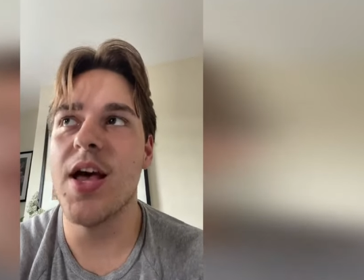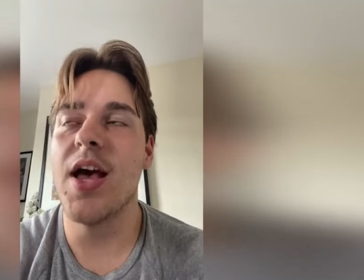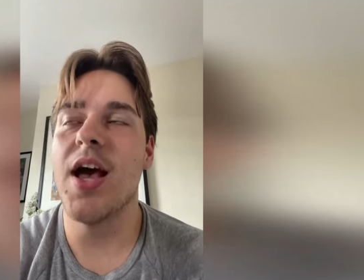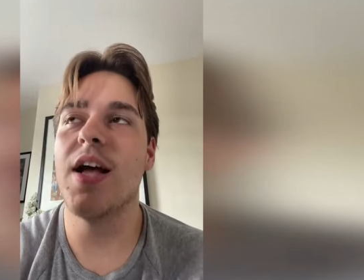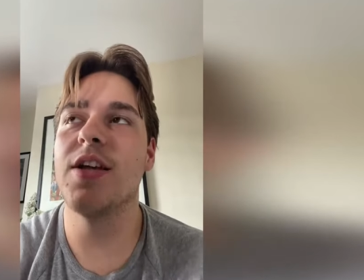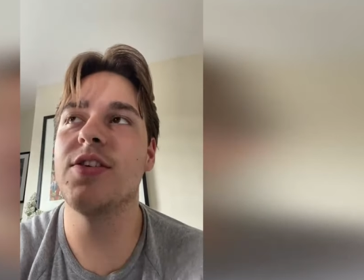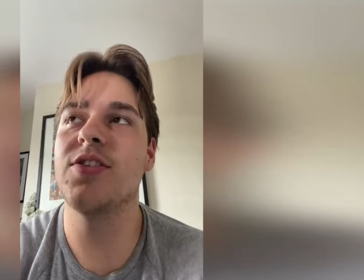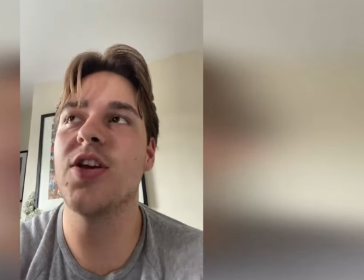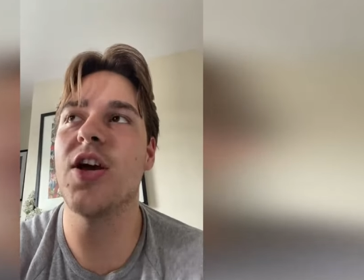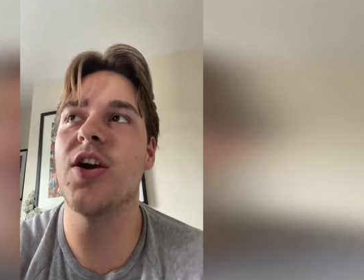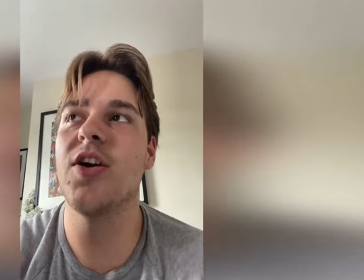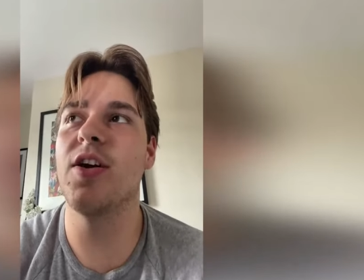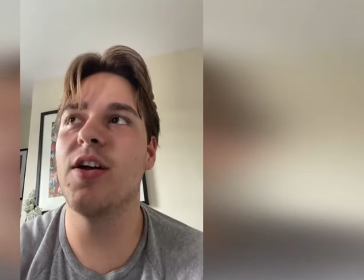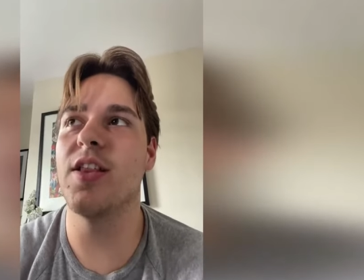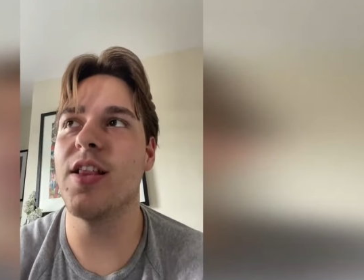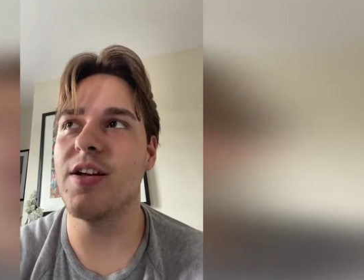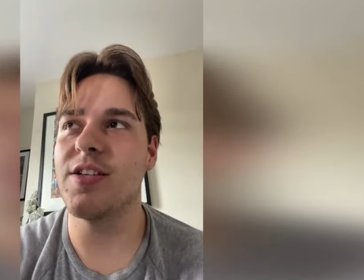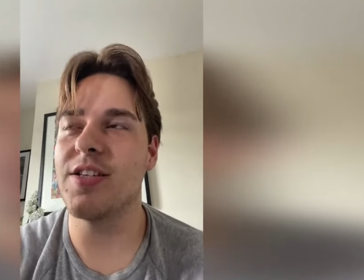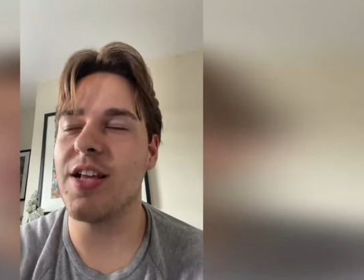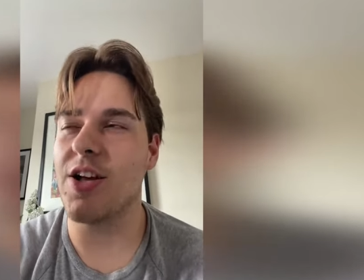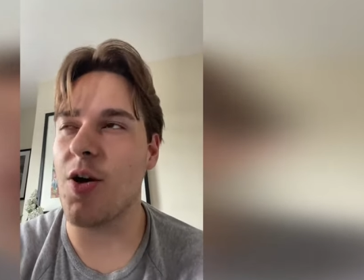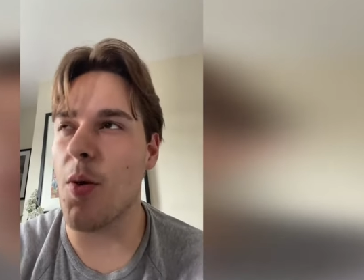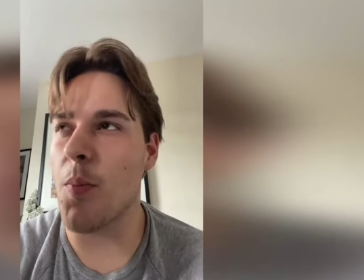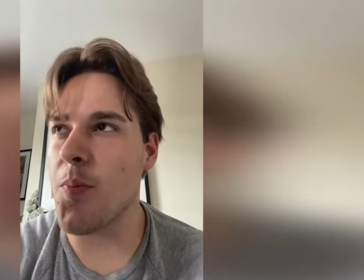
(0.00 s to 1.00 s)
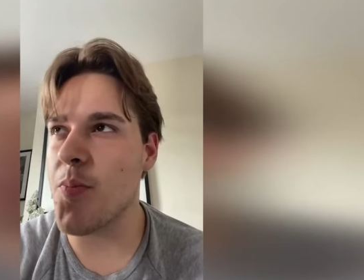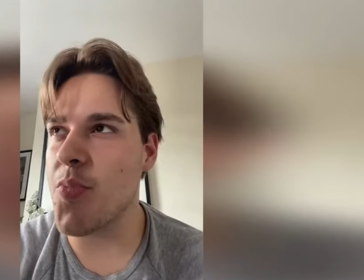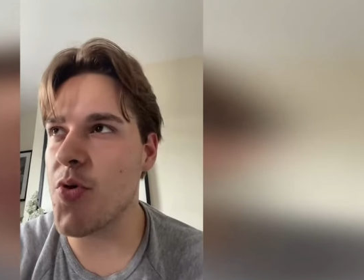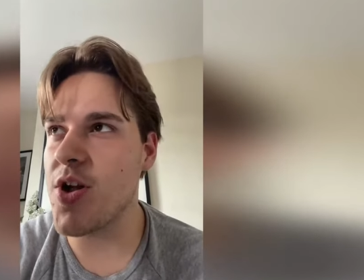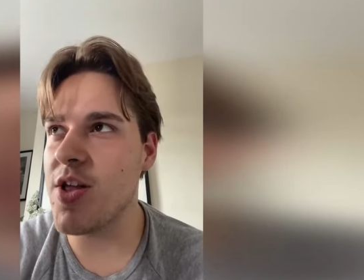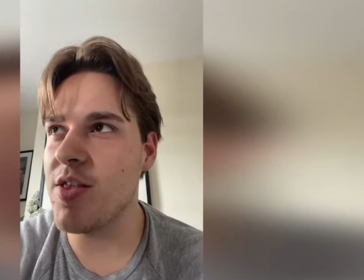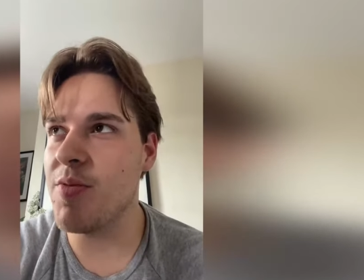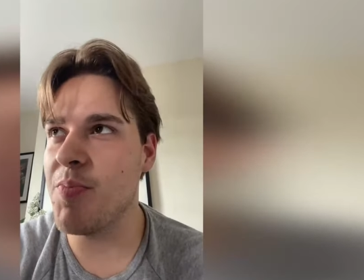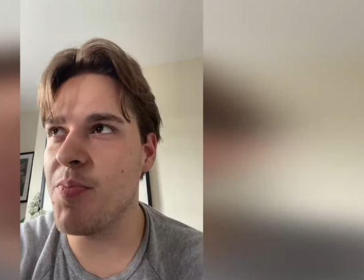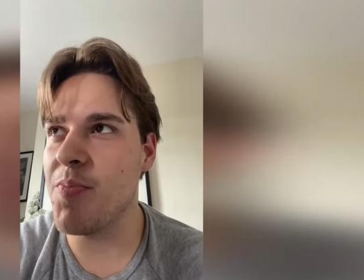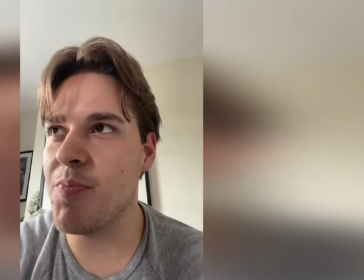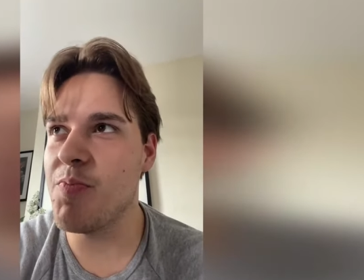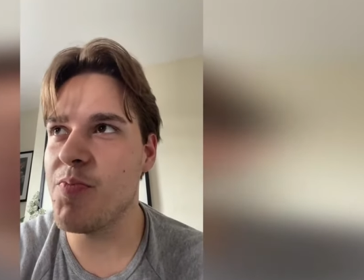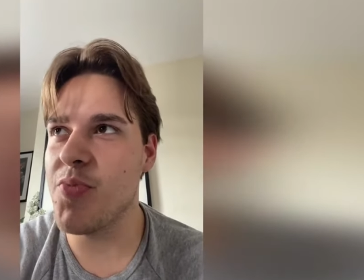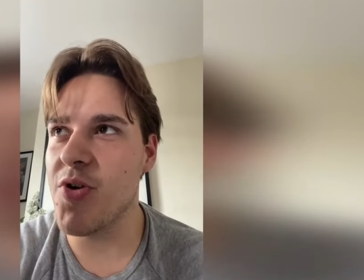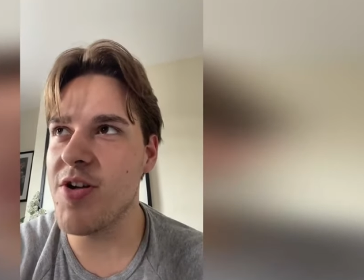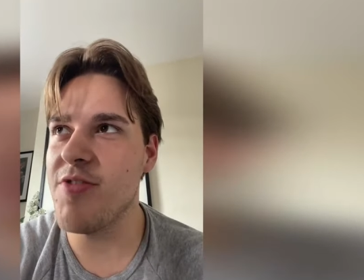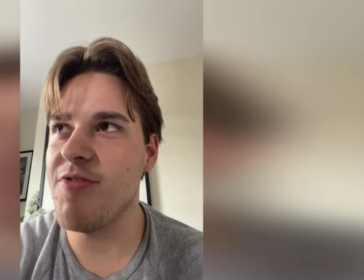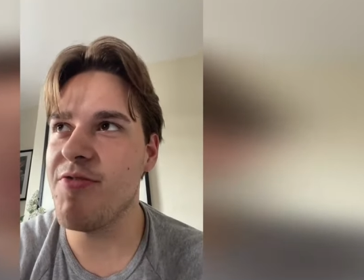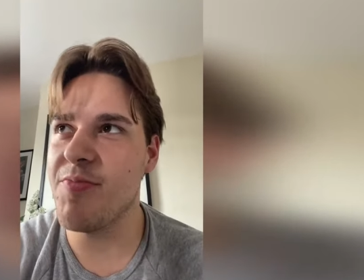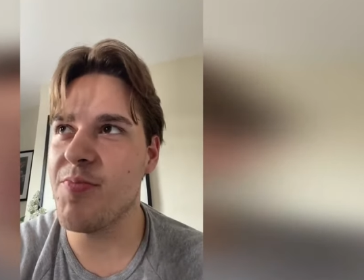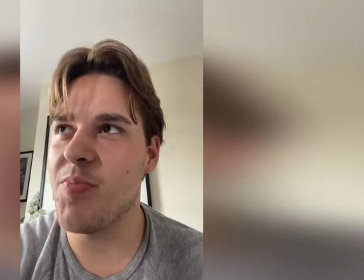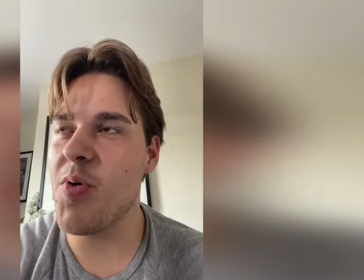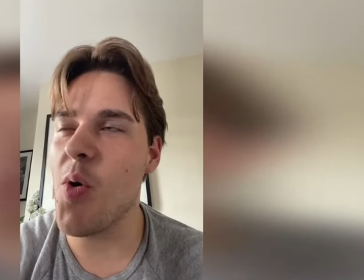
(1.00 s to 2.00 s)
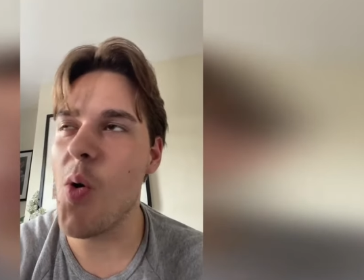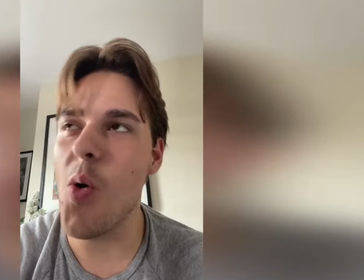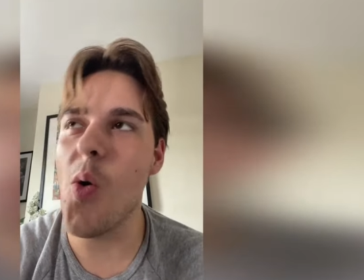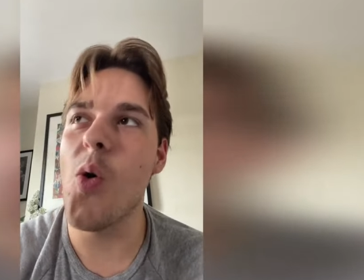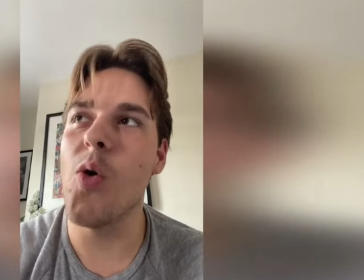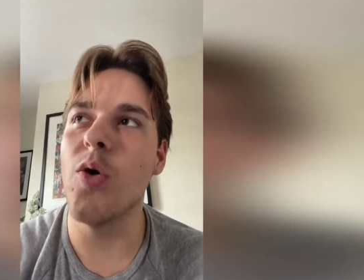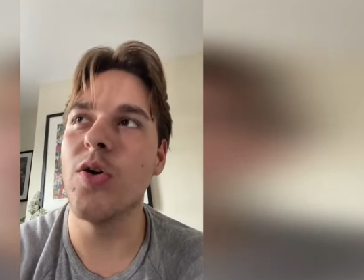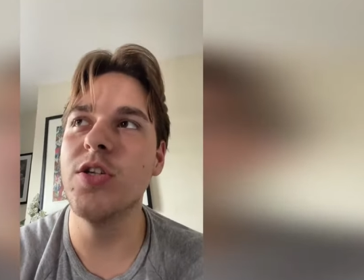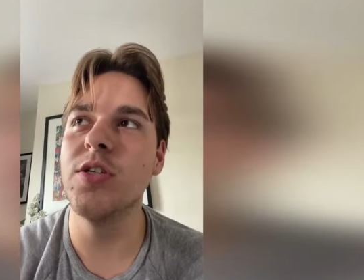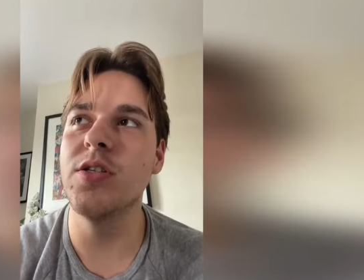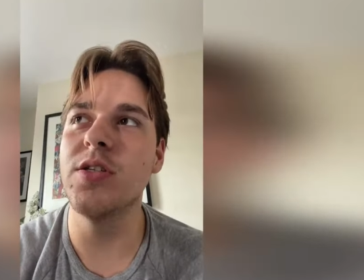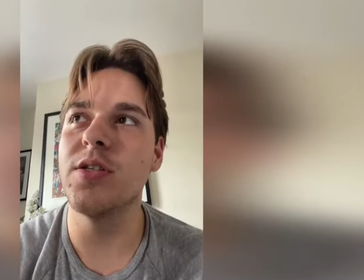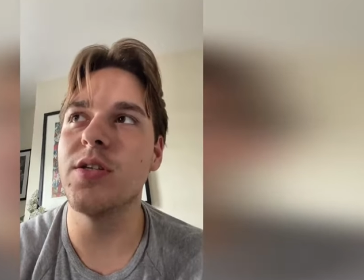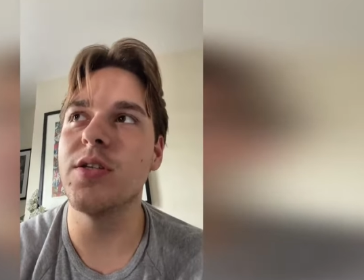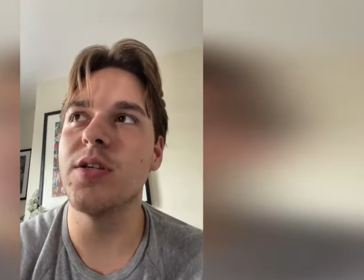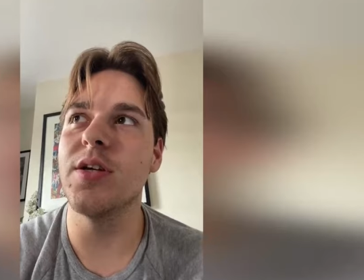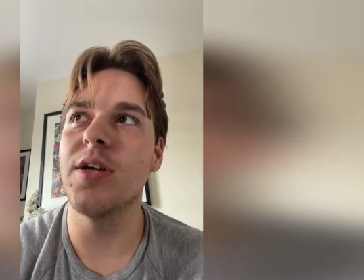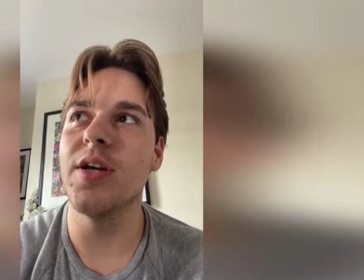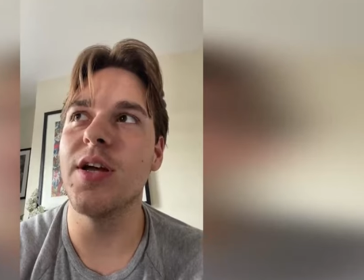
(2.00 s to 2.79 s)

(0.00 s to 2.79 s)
And so there's like a brief pause.